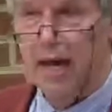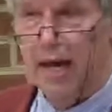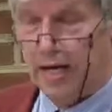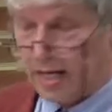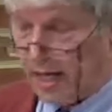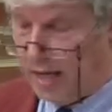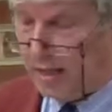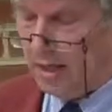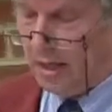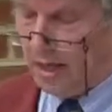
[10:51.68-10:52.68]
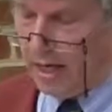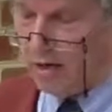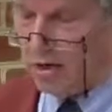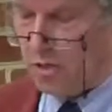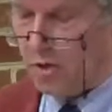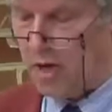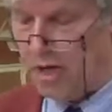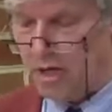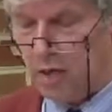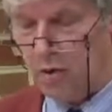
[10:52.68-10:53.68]
And again, in a
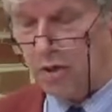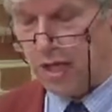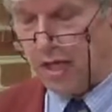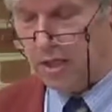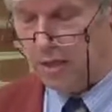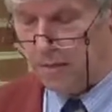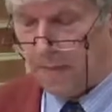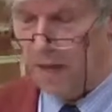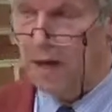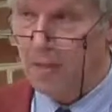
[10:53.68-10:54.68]
summarizing quotation,